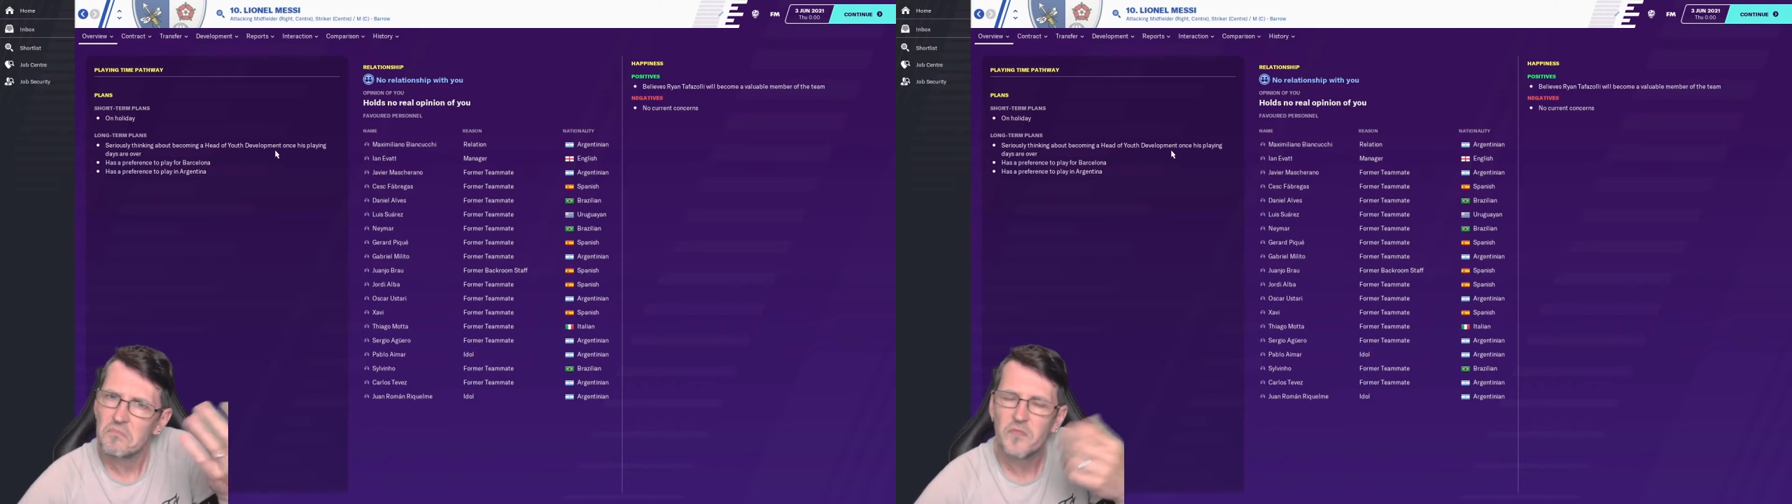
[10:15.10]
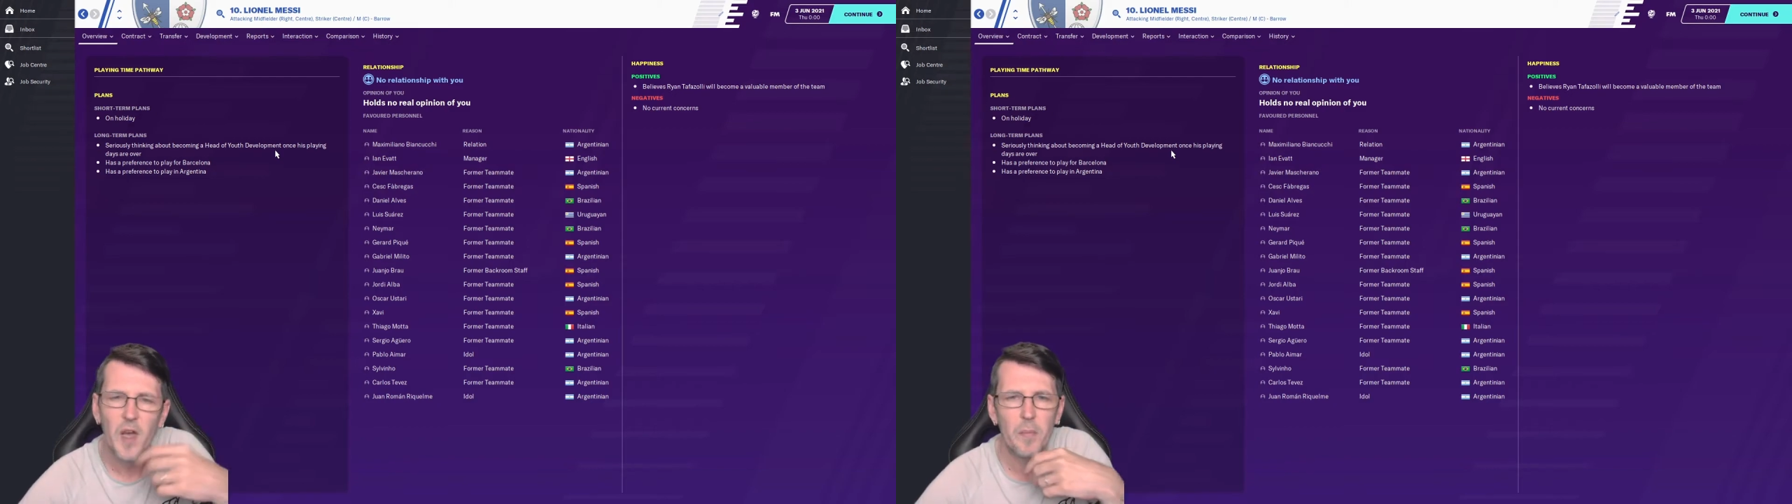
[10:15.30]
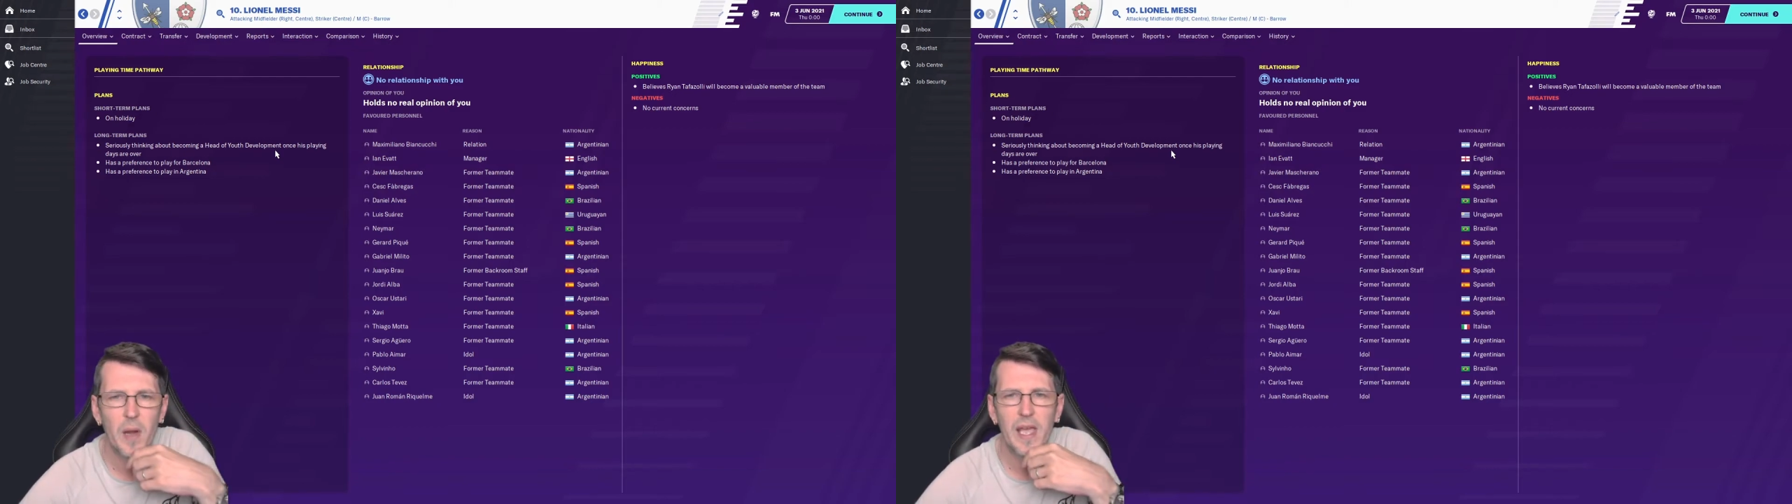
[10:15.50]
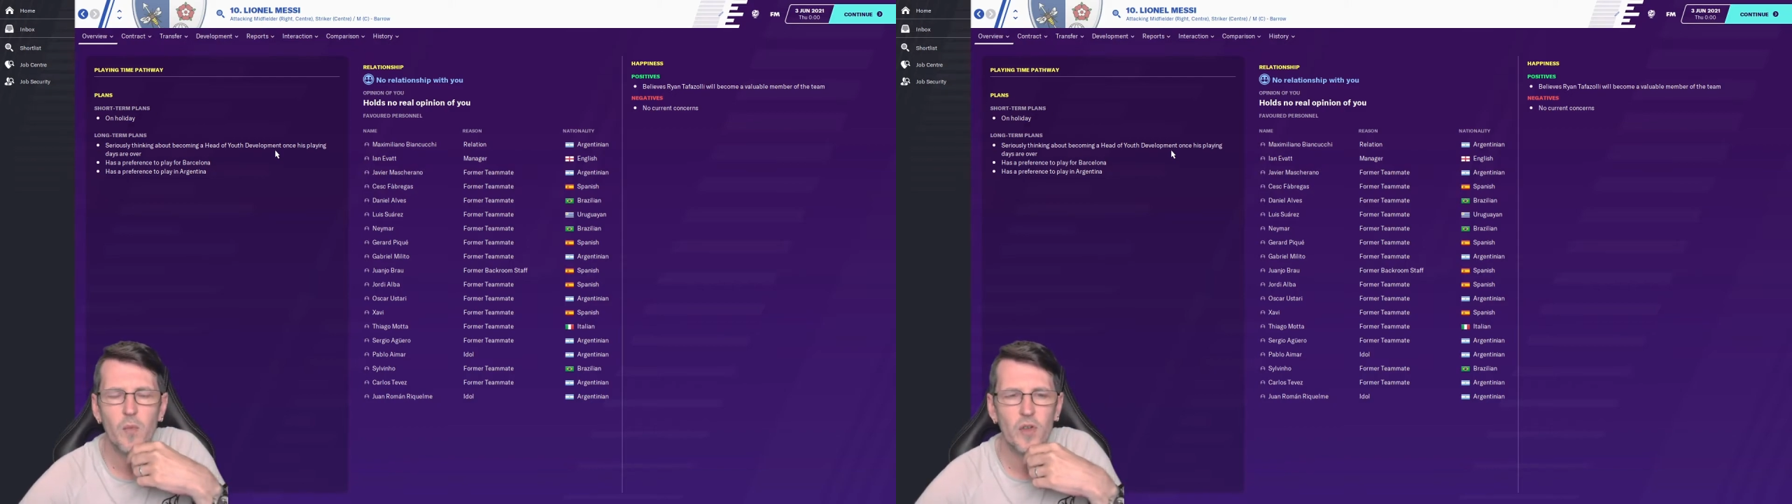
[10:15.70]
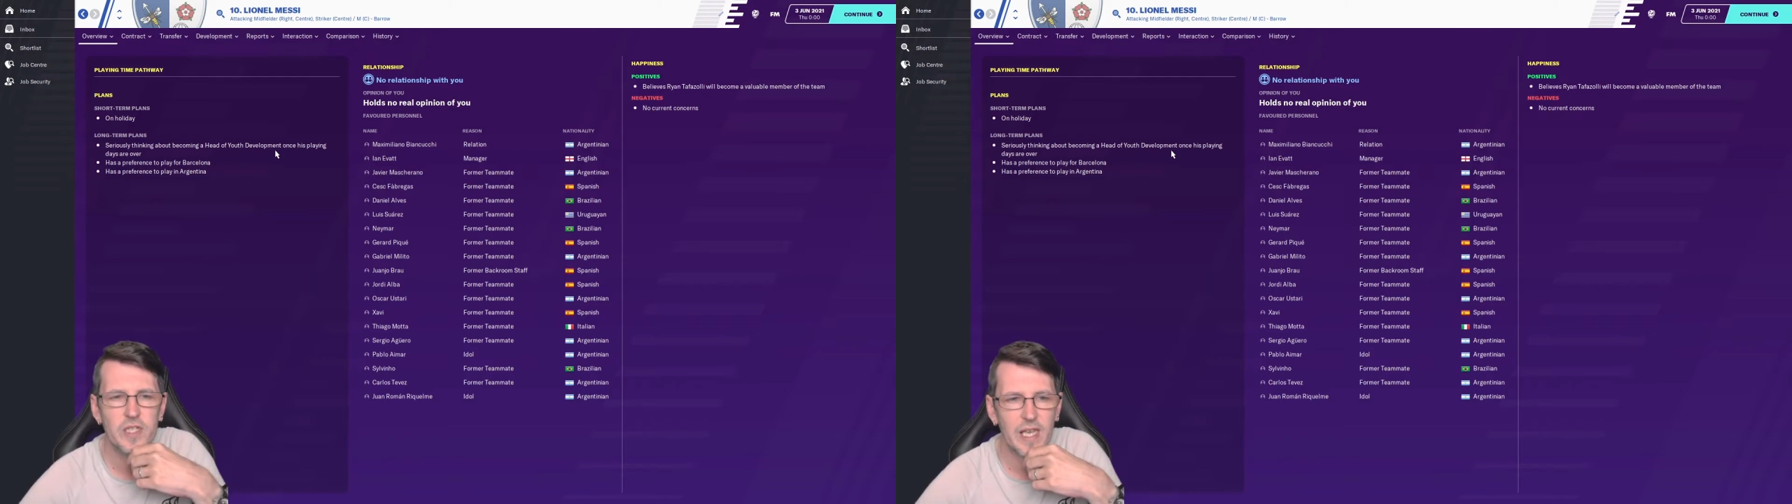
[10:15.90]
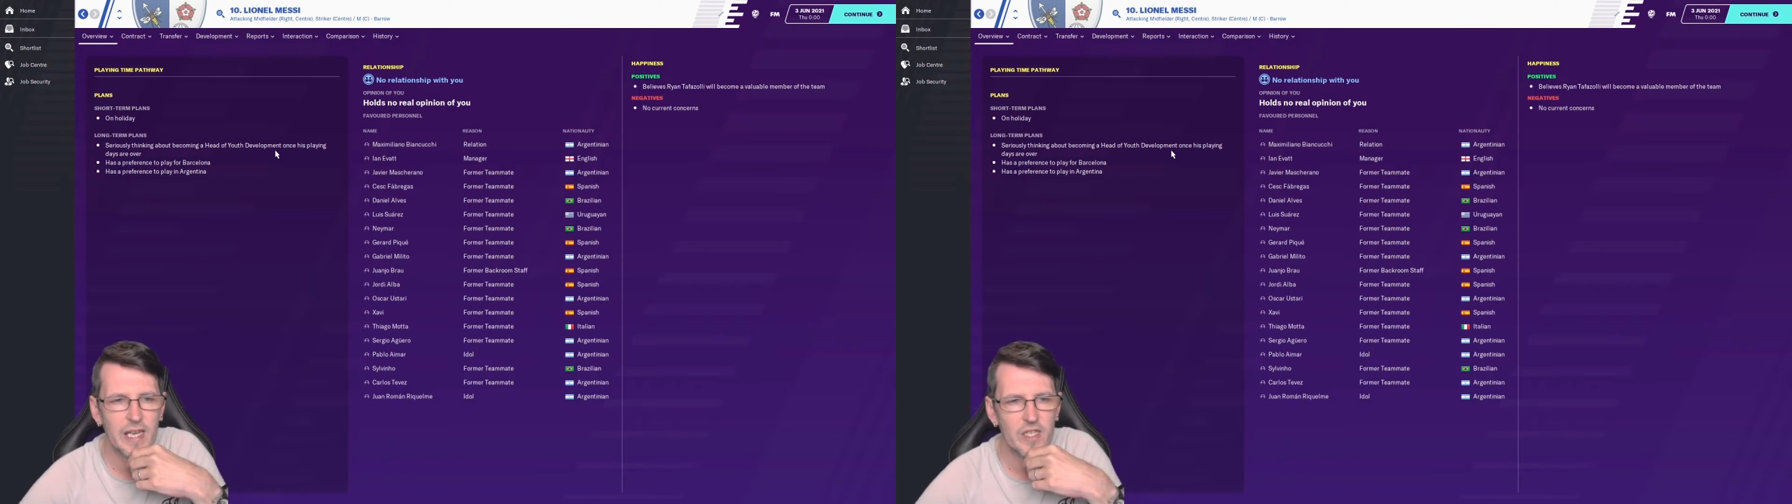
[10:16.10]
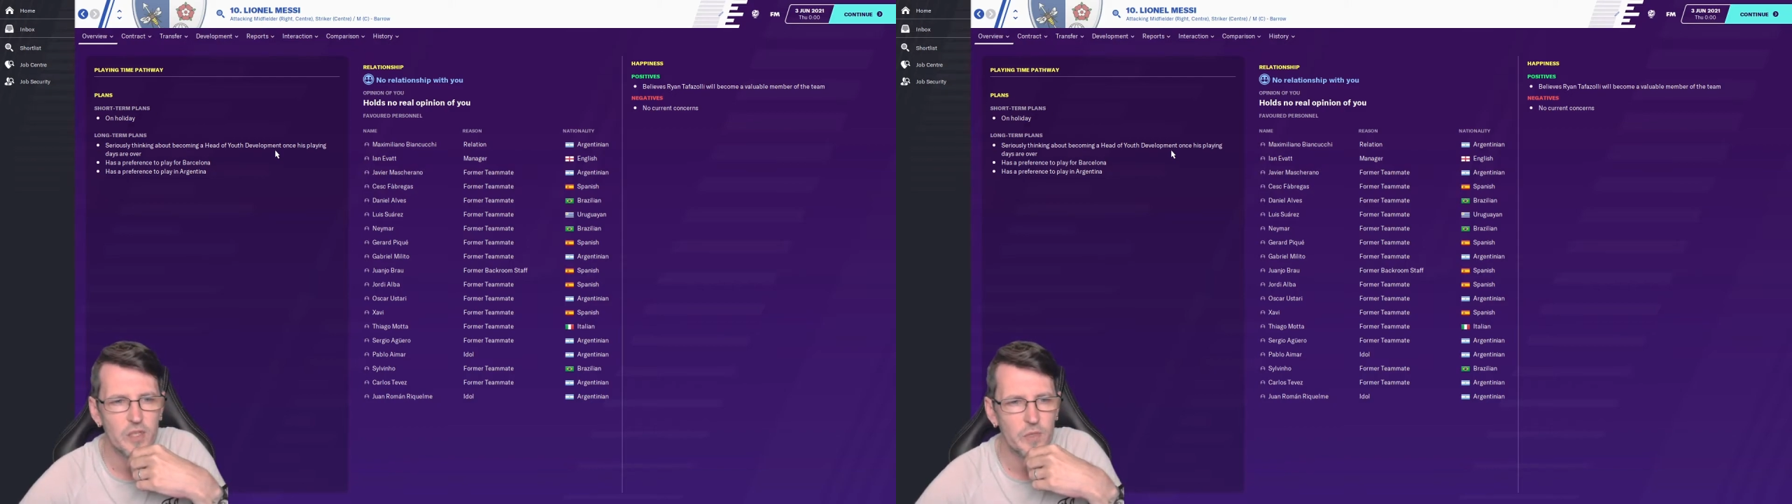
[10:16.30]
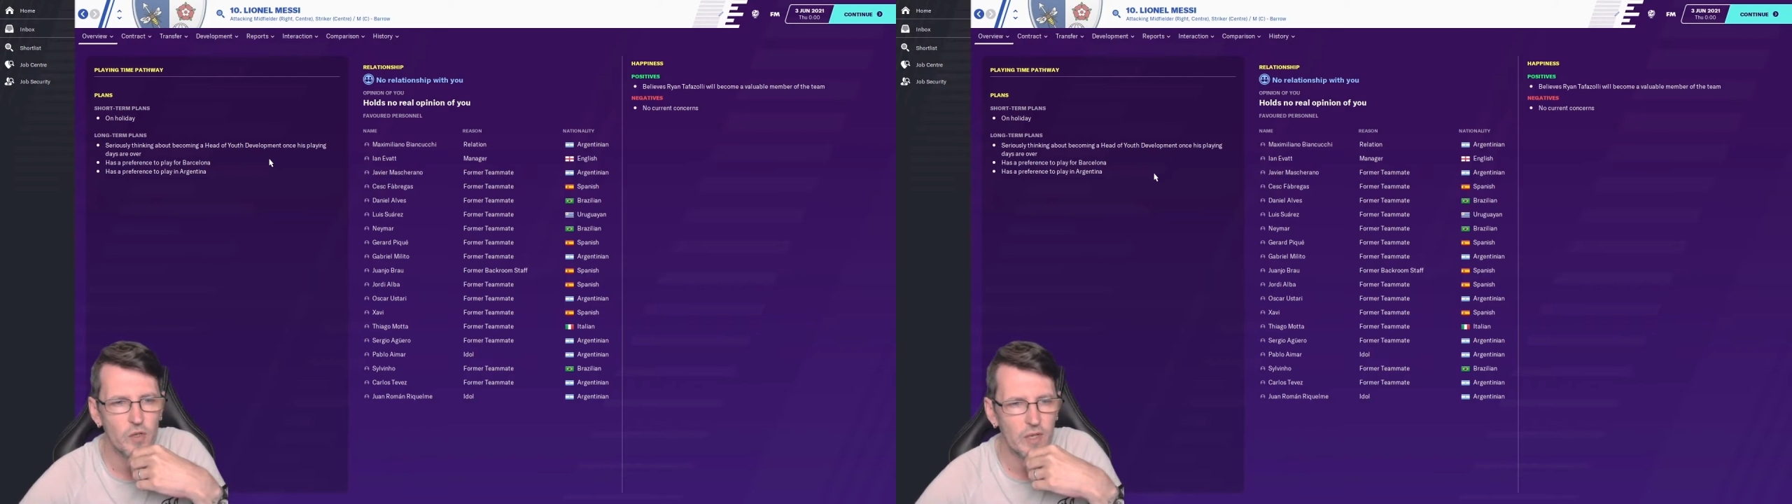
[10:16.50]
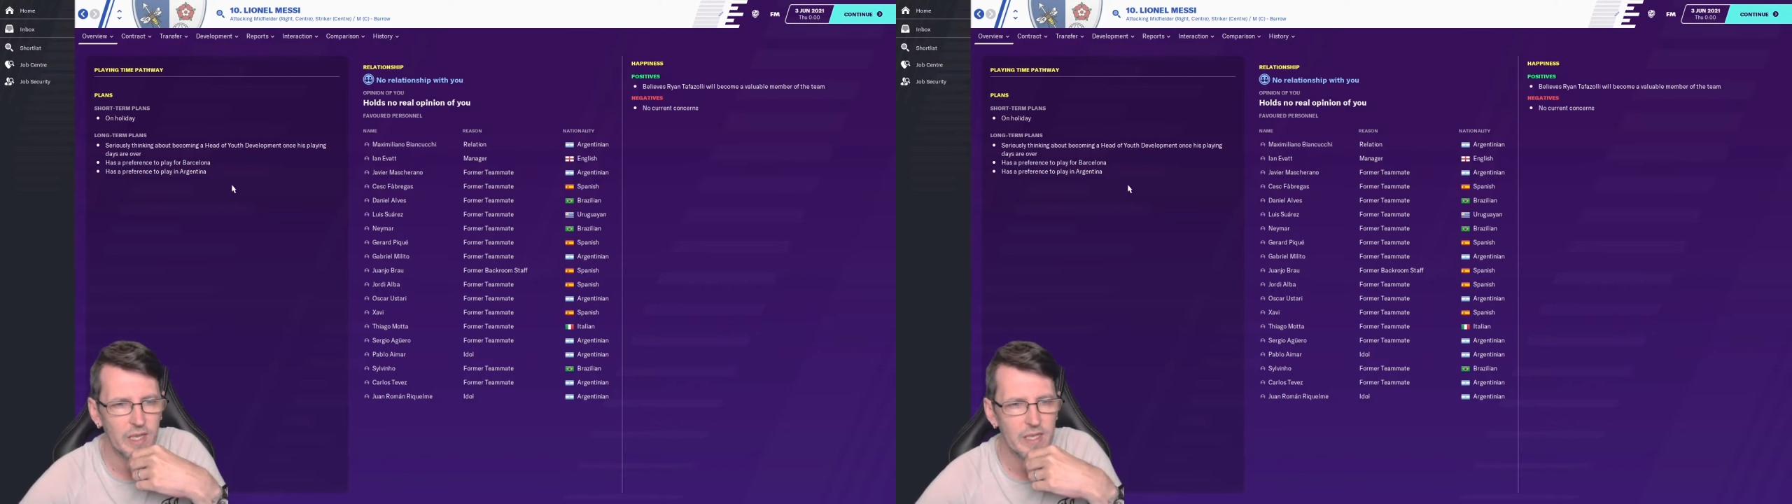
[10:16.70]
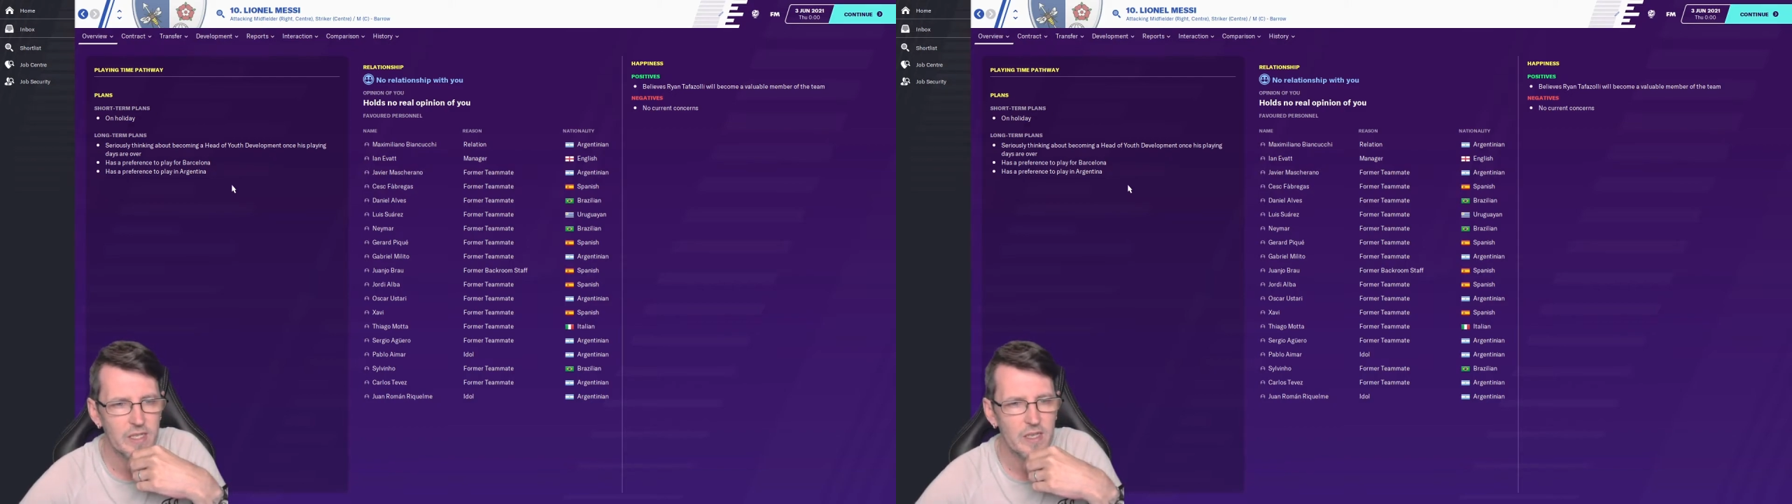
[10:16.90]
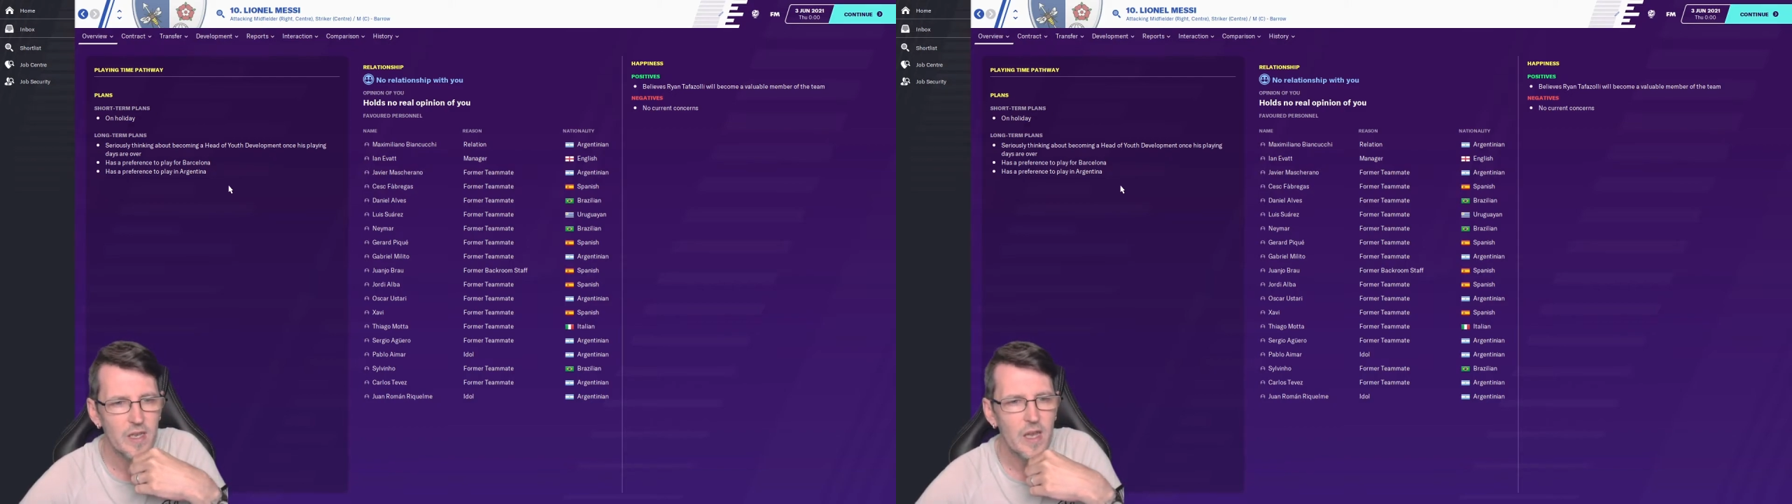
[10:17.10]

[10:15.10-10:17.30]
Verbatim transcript: Fair play wants to get in some young kids.